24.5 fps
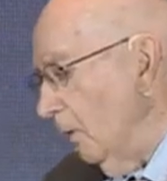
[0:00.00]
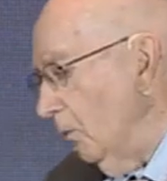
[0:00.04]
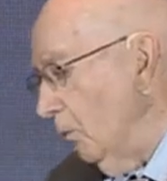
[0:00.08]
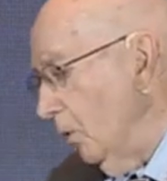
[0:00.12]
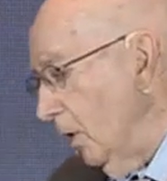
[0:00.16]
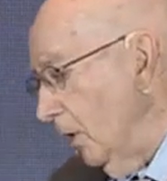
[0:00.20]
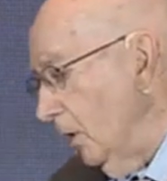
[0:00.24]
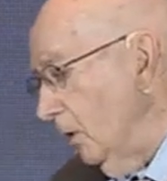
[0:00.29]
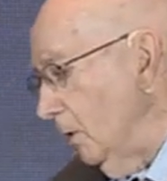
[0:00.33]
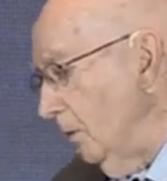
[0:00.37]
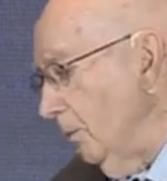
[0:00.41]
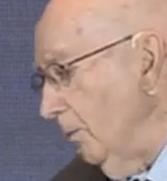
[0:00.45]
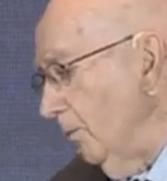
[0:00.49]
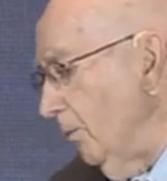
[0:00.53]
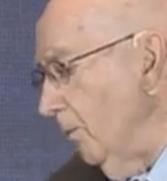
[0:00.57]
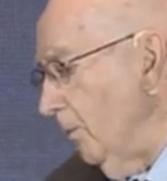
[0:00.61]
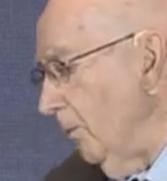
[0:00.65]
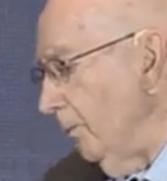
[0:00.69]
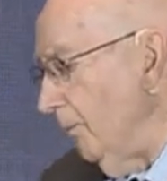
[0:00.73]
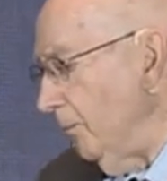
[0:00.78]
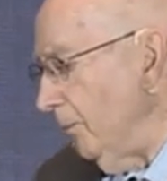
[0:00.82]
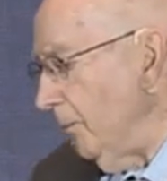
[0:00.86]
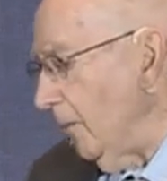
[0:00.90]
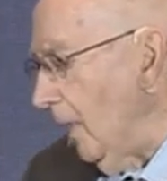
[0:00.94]
Well,
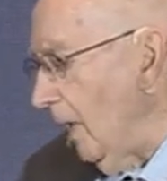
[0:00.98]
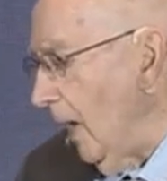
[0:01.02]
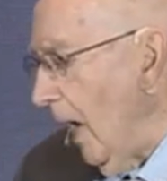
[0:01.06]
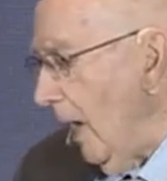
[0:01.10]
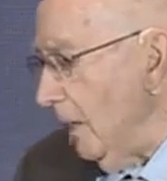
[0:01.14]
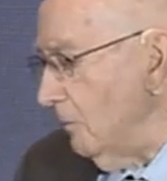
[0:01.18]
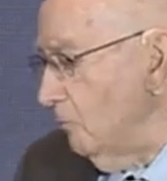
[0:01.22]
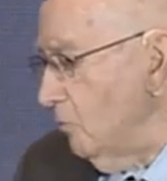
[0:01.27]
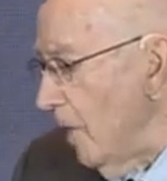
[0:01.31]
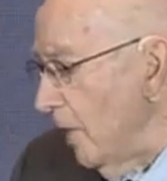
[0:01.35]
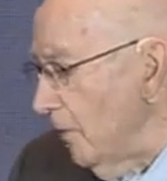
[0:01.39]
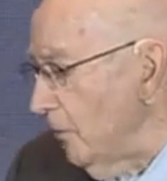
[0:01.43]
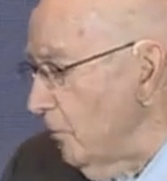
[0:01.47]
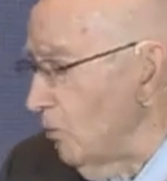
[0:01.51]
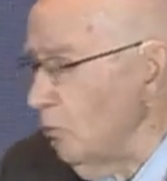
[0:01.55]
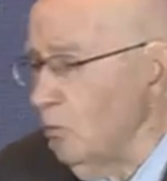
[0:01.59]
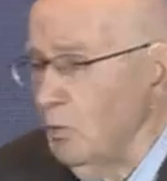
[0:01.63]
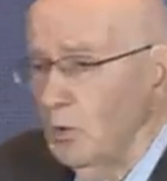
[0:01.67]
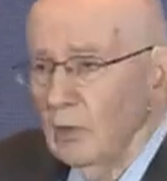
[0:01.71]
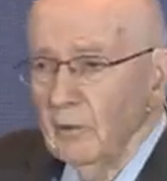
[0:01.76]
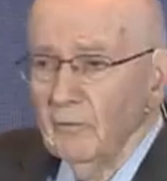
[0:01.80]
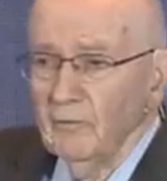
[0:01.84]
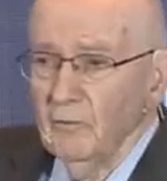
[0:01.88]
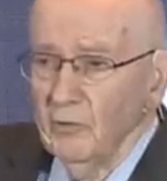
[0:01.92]
I'd rather
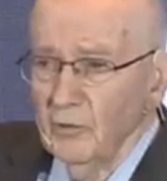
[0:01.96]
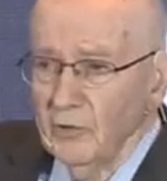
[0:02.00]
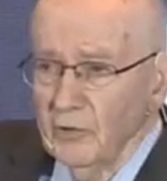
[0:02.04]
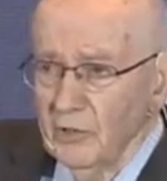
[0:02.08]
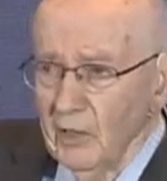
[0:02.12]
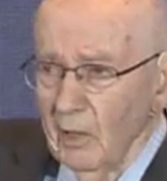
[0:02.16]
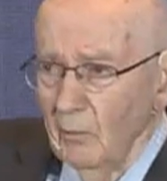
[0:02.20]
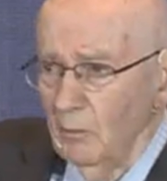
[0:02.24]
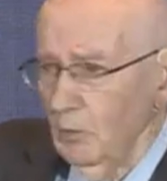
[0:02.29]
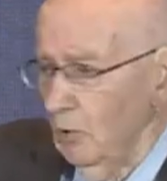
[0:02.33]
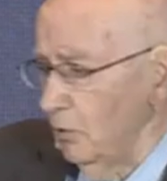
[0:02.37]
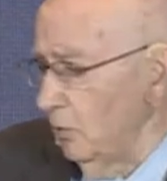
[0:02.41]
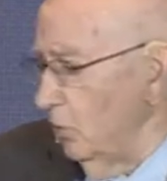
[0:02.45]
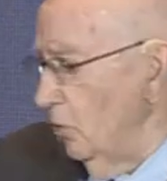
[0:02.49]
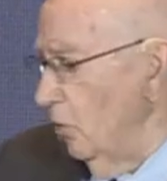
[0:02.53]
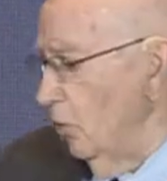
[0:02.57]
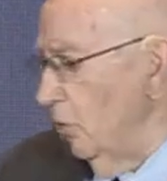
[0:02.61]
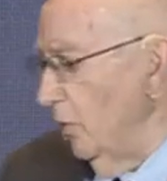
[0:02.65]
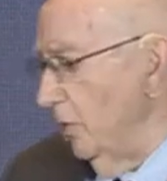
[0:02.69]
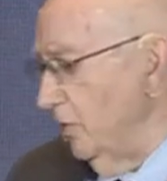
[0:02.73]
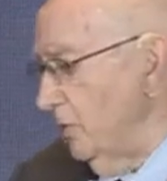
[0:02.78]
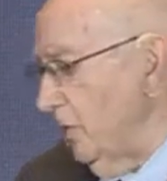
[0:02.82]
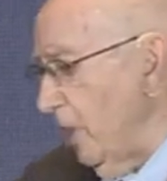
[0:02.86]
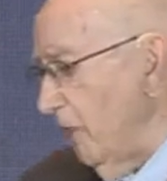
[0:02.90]
work for someone
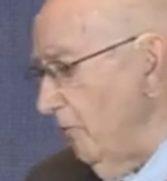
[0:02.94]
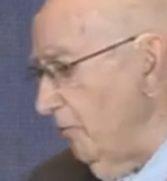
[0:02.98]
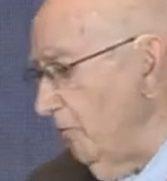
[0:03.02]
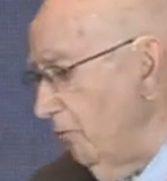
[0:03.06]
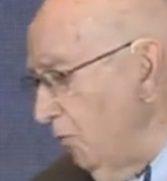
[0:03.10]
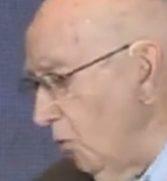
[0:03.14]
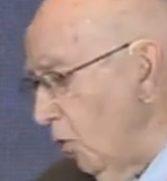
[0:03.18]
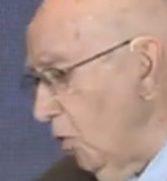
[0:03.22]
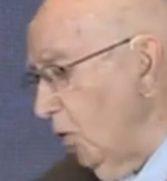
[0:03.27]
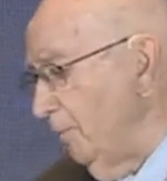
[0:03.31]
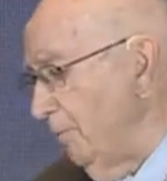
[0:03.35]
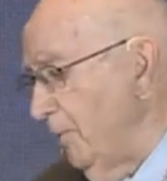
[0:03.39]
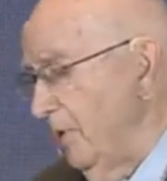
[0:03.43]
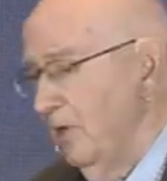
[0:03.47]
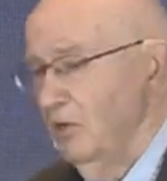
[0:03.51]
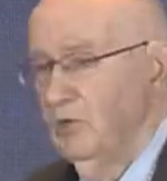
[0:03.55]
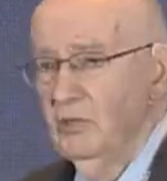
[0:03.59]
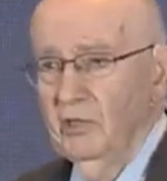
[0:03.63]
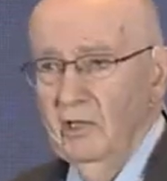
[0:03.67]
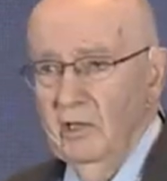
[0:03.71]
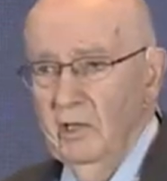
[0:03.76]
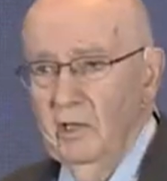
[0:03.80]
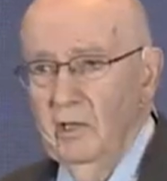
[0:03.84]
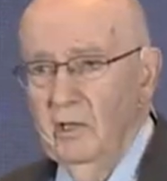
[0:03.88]
who is a 4P
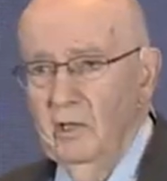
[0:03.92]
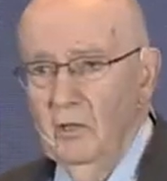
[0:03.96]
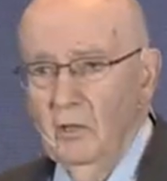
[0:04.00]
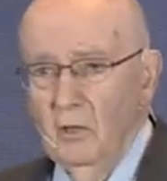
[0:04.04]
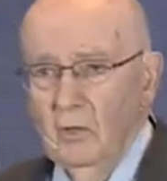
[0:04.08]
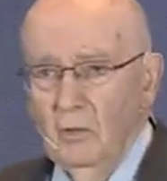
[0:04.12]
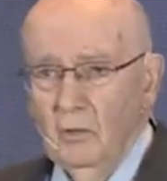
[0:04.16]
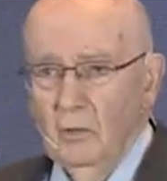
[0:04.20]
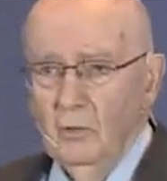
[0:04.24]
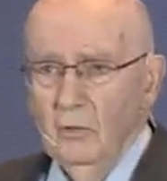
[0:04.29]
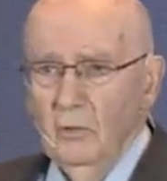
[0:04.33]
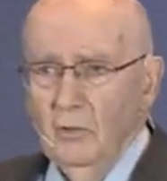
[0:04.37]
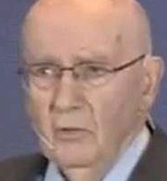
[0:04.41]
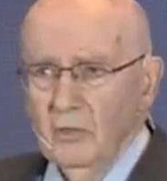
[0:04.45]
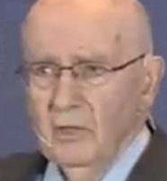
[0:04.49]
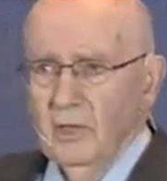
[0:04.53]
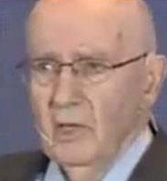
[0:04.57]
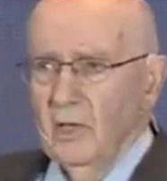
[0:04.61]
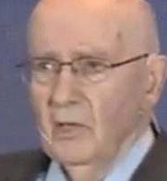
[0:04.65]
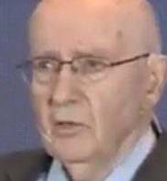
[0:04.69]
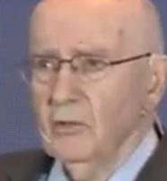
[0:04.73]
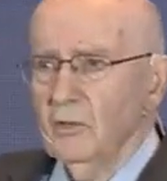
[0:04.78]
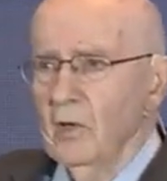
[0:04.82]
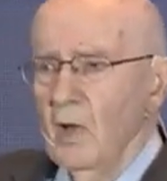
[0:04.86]
CEO, who
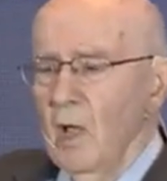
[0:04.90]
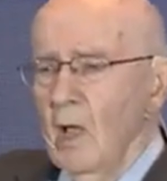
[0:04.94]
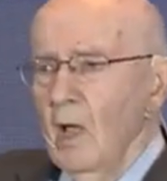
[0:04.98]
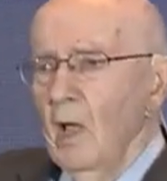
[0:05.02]
says,